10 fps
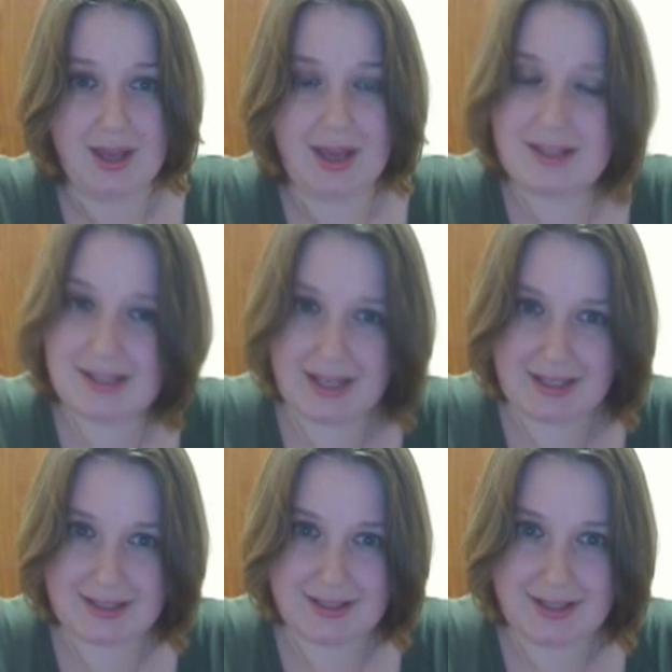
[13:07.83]
It's
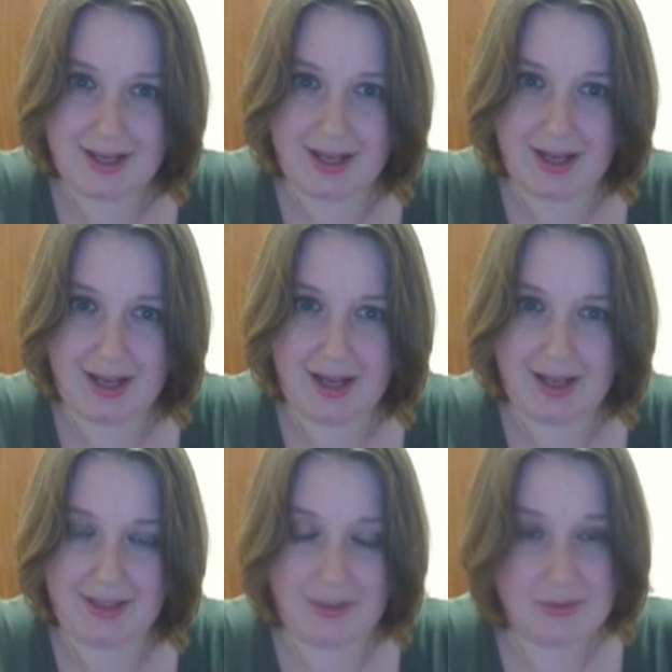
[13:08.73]
neat.
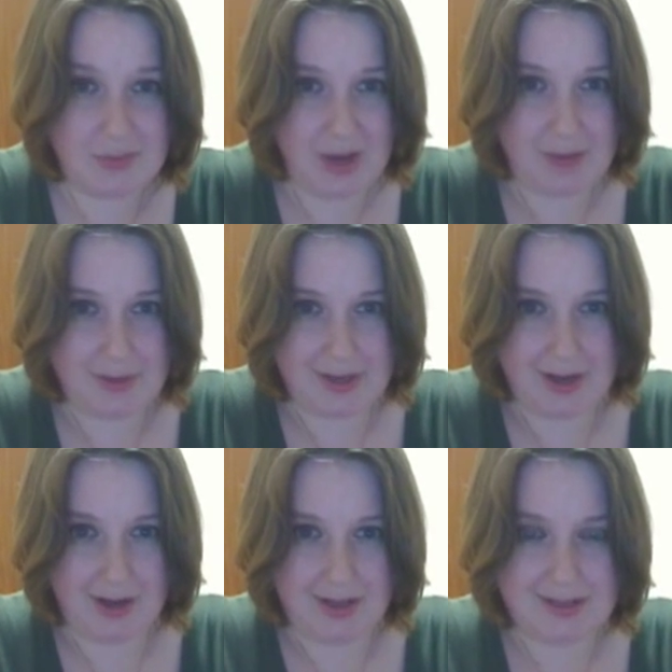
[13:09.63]
That was my reading
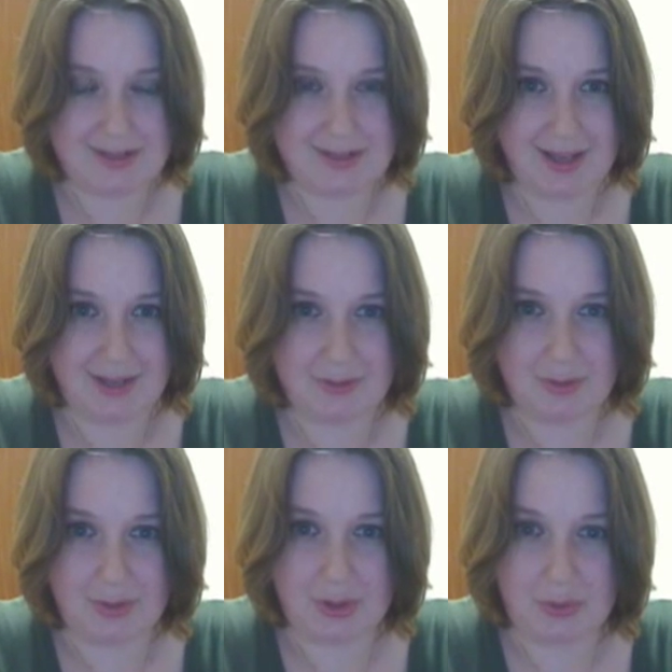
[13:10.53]
on it. I don't know
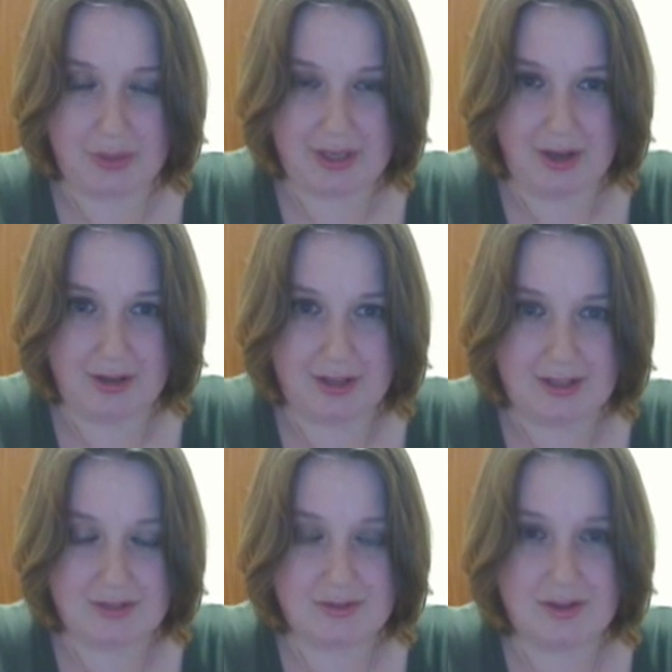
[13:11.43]
what your reading on it is.